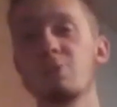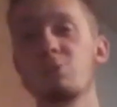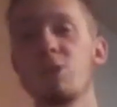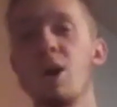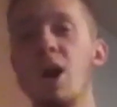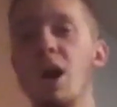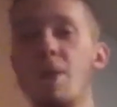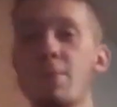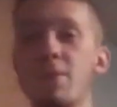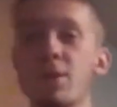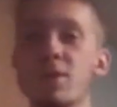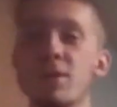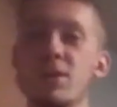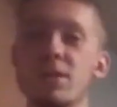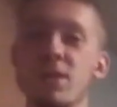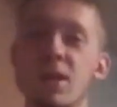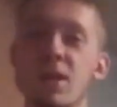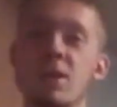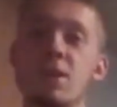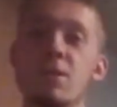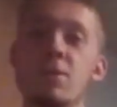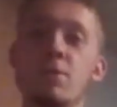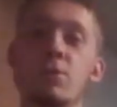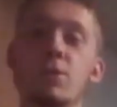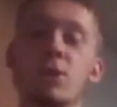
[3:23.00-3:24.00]

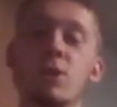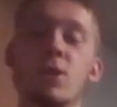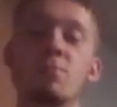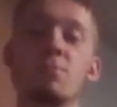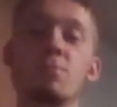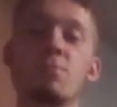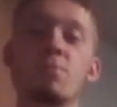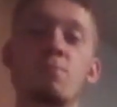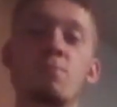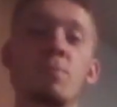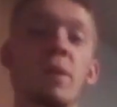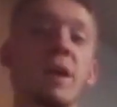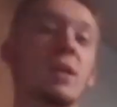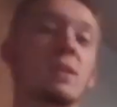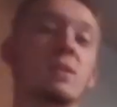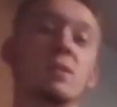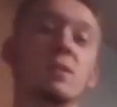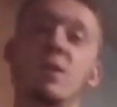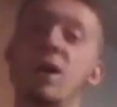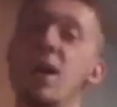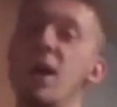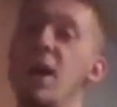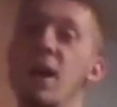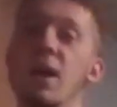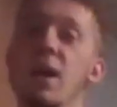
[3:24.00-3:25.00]
Robertson, who then makes
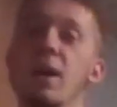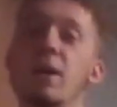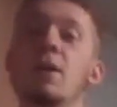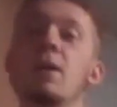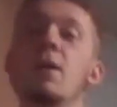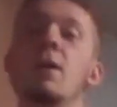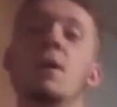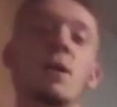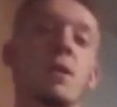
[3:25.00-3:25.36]
a